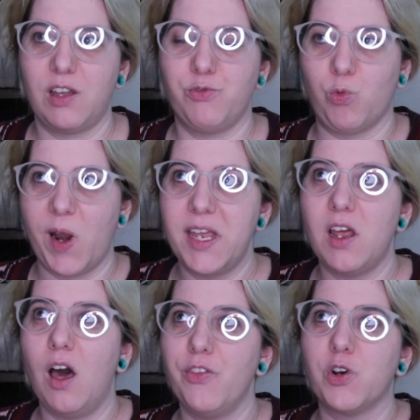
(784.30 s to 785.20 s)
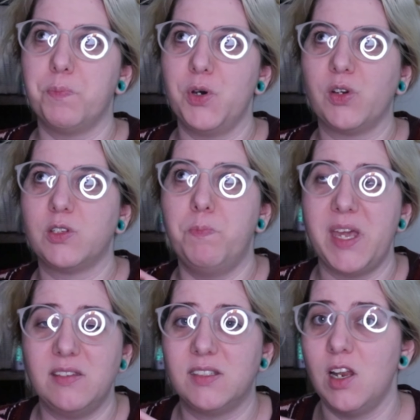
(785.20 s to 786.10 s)
I've read other books
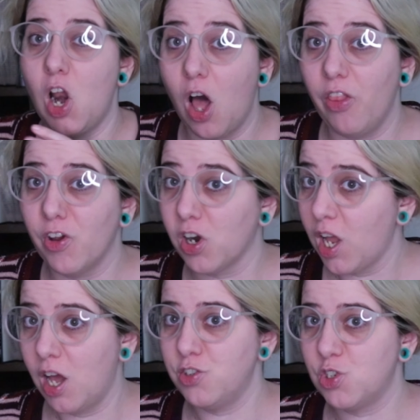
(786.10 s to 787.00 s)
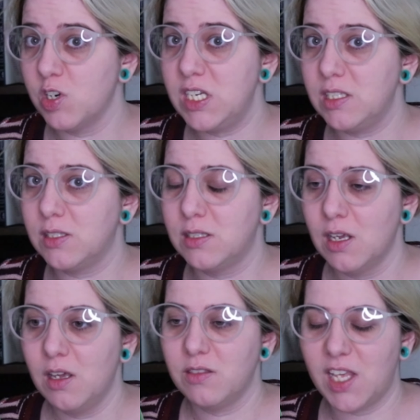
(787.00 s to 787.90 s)
based in other countries
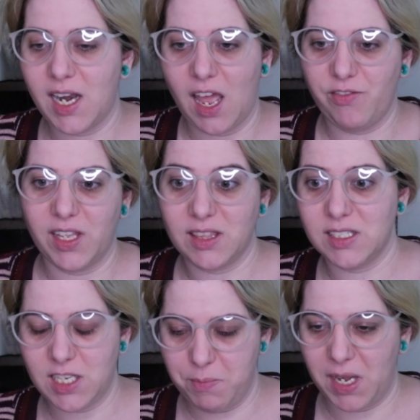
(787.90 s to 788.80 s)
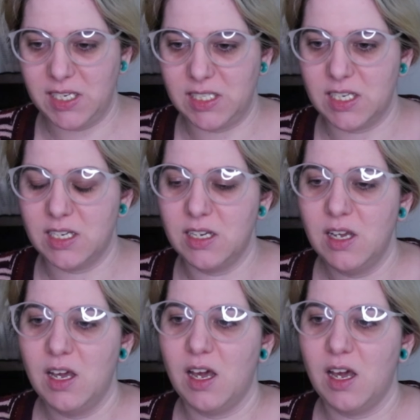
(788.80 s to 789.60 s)
that have like the same idea,